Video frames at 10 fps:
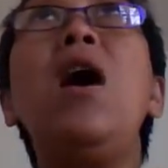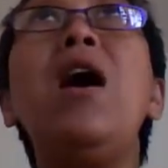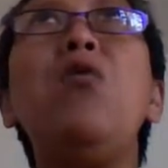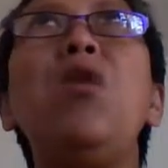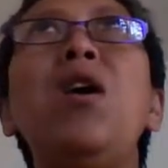
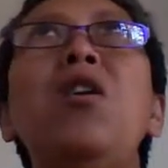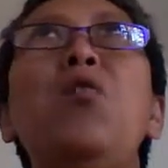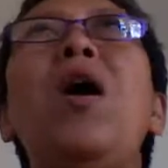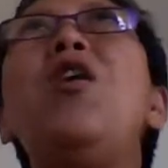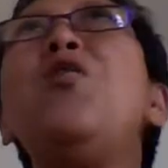why
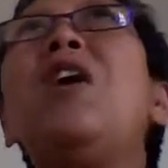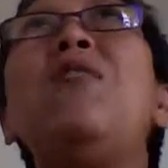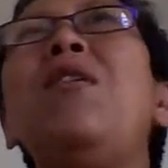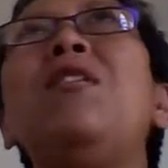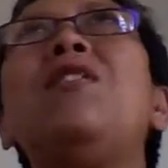are
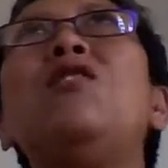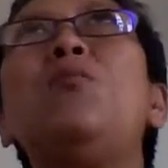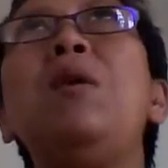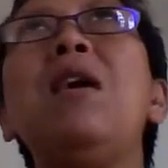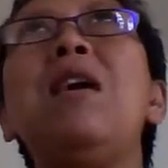you giving
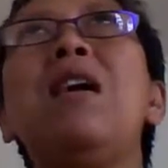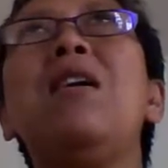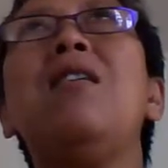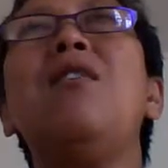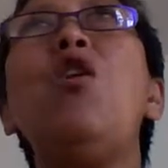this to
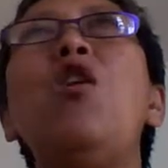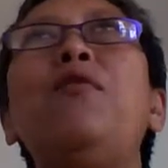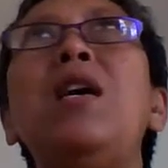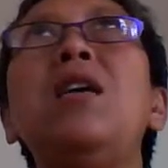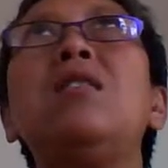me?
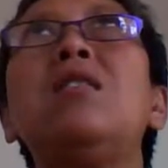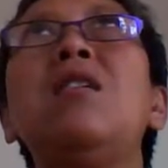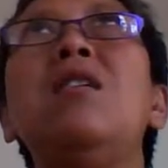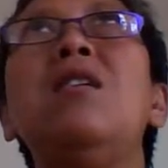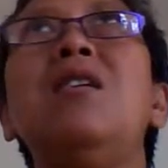All of
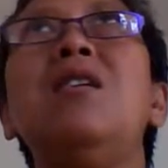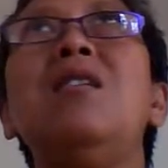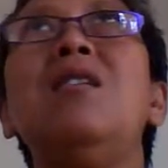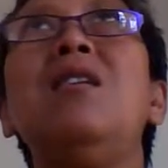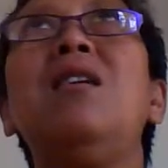this.
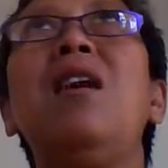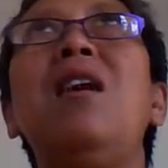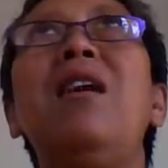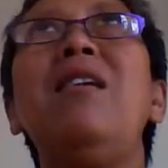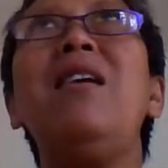
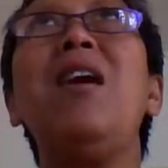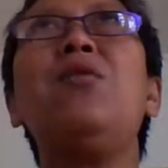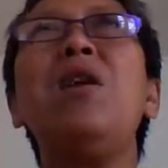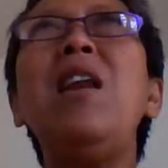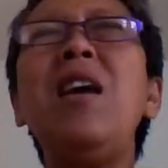
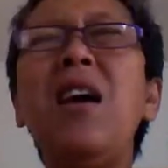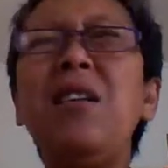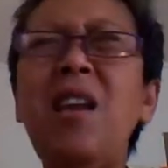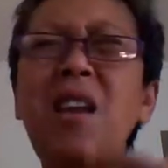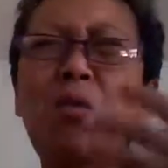And I
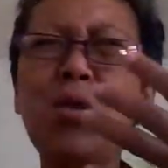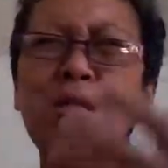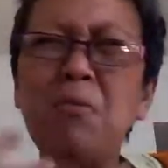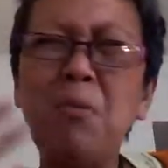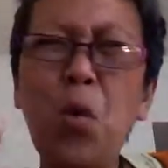
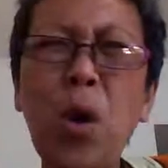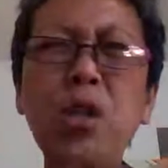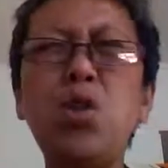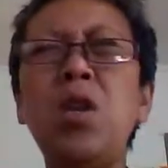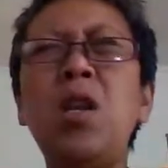really was
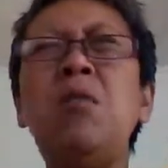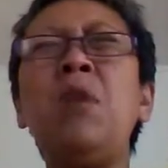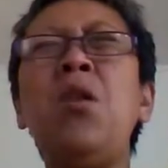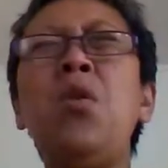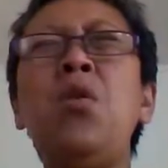
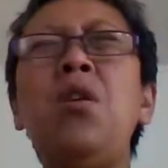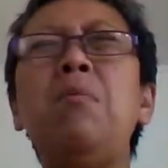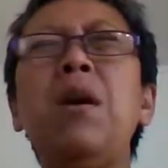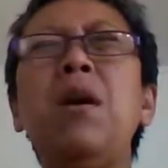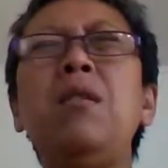questioning my
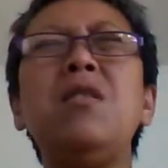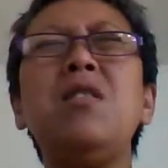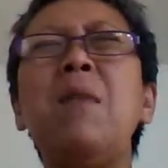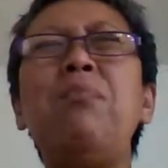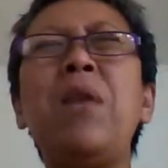Lord, but
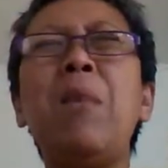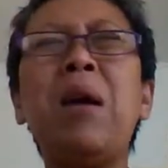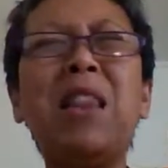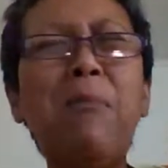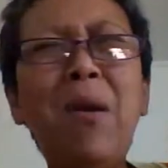at the
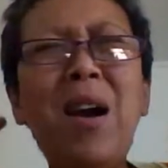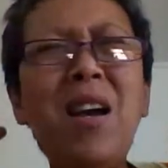same time,